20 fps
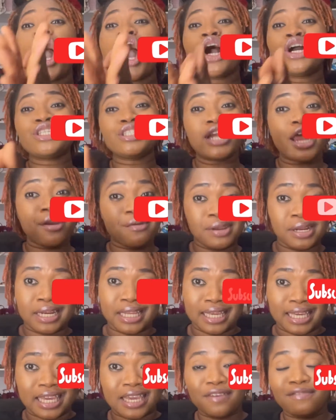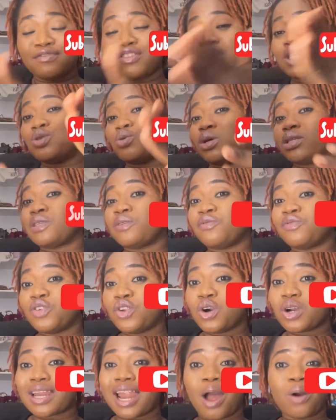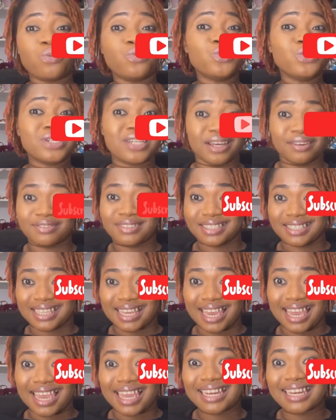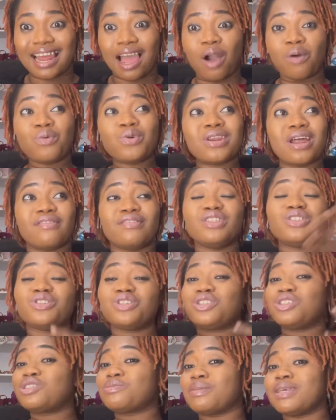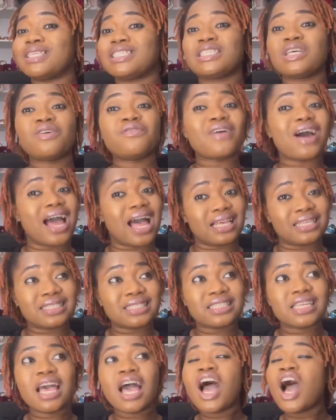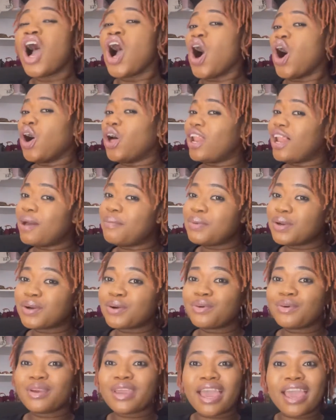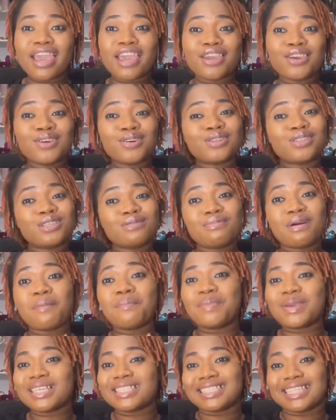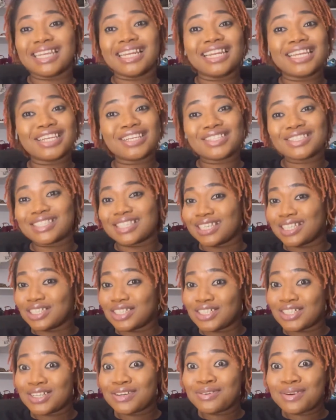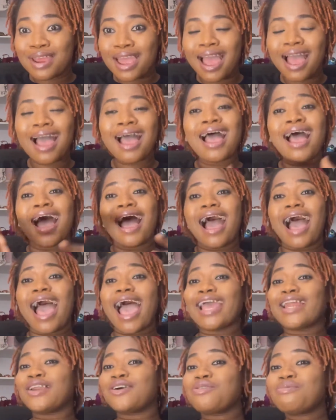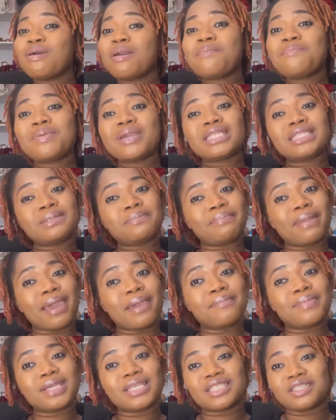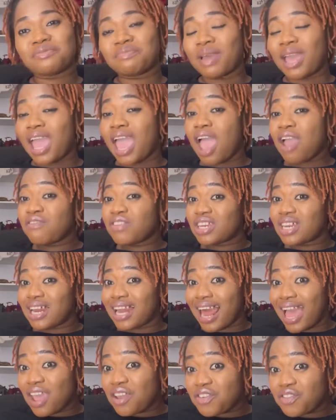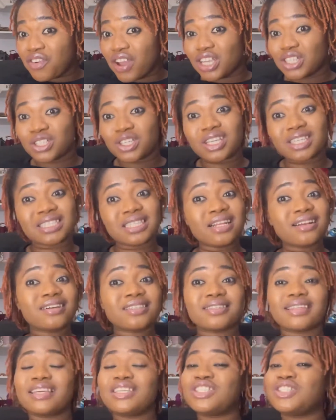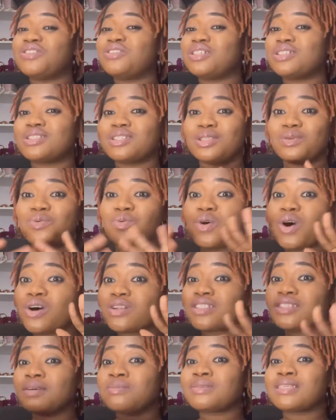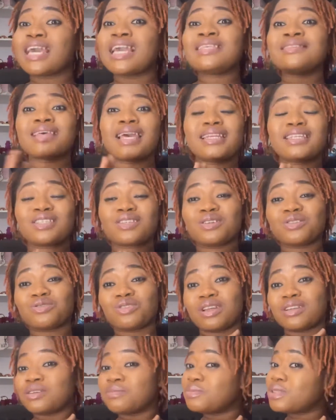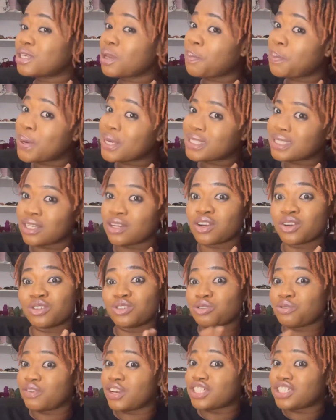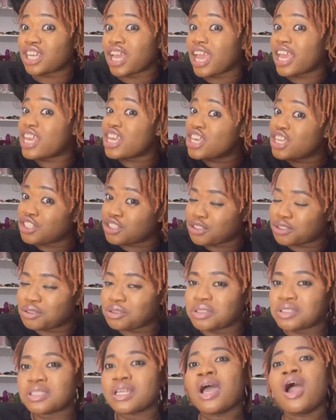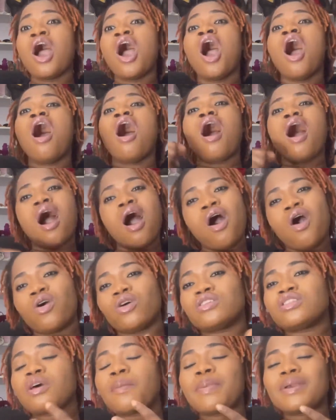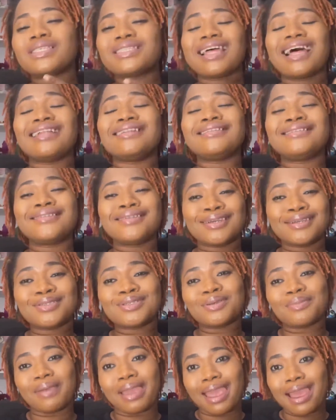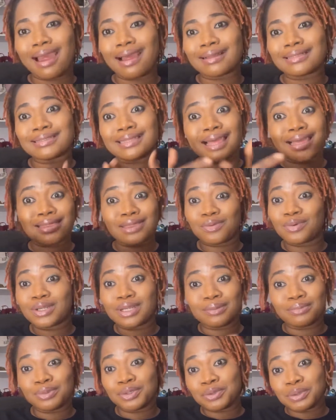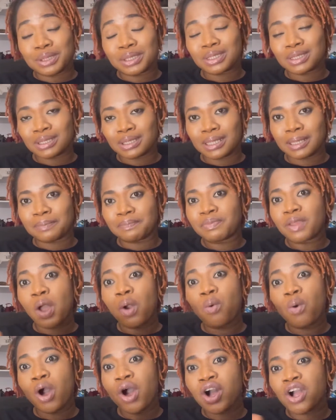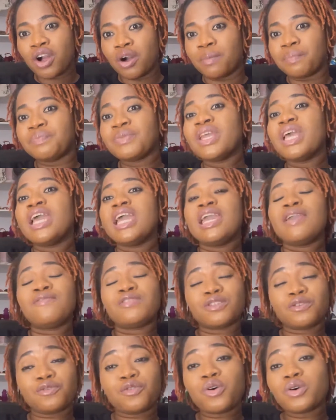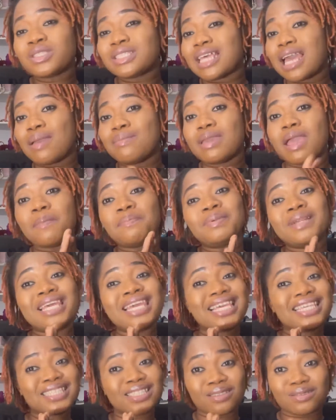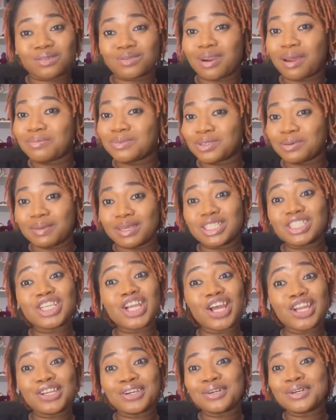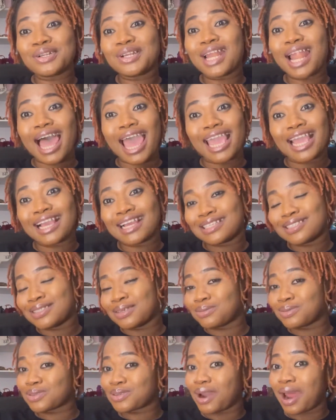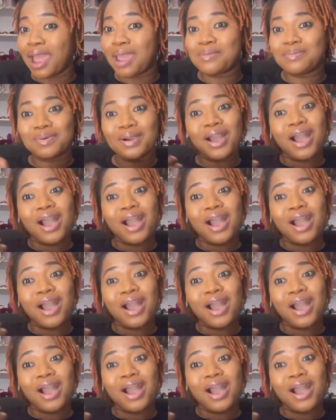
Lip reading: Ordinarily, if this was a vlog, I would have introduced myself as Olamikuye, a YouTuber based in Lagos, Nigeria. I document bit by bit of my everyday life. I showcase Lagos, Nigeria to the world. Sometimes I discuss random topics or controversial issues. Oh, topics that are dear to my heart, like the one I'm doing today. Welcome. If it's your first time here, please subscribe to my channel, like, subscribe,